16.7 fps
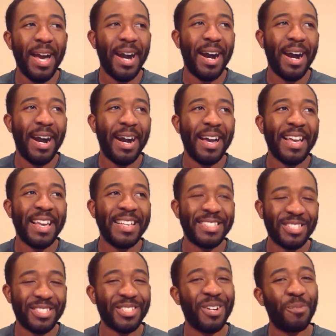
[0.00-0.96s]

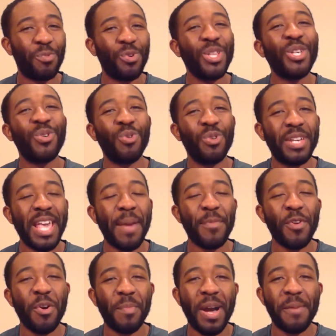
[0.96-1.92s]
It's a really cool
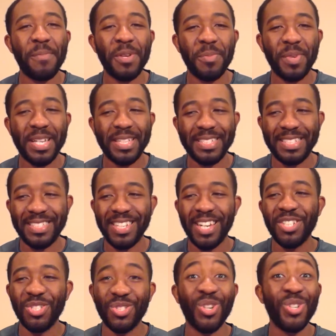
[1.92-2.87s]
cameo, in my opinion, because it
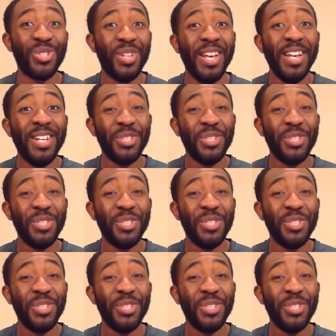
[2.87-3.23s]
touches on